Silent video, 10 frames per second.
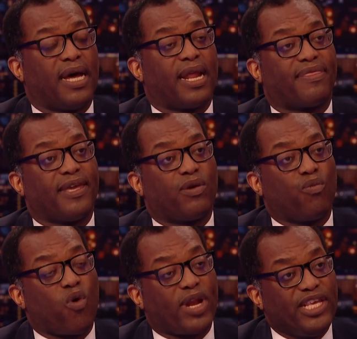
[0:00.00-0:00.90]
and I think
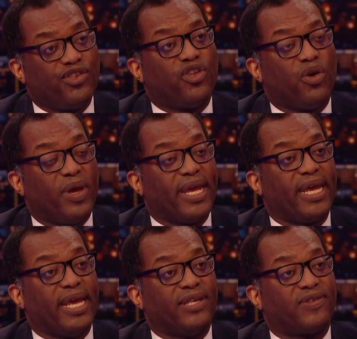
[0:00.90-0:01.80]
what he's
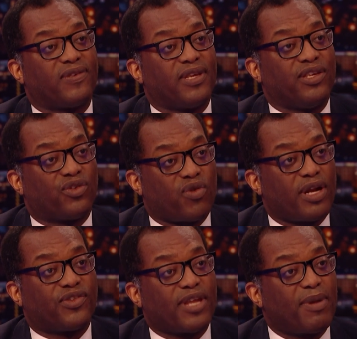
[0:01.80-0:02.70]
doing is trying
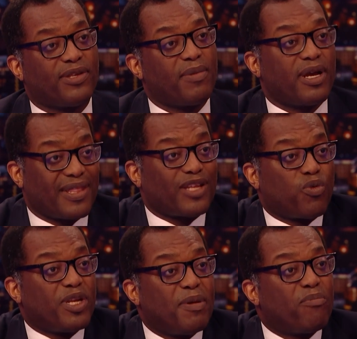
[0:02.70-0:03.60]
to stabilise the market. That's
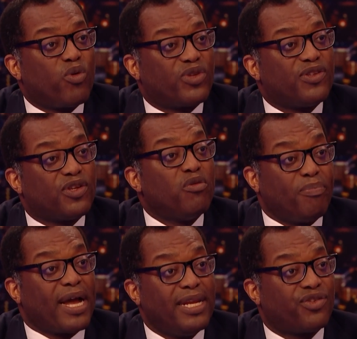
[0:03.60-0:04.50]
what he's been brought in to do
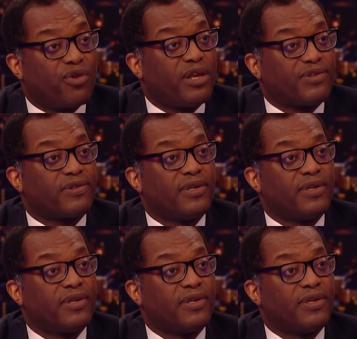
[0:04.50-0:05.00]
by Liz Truss.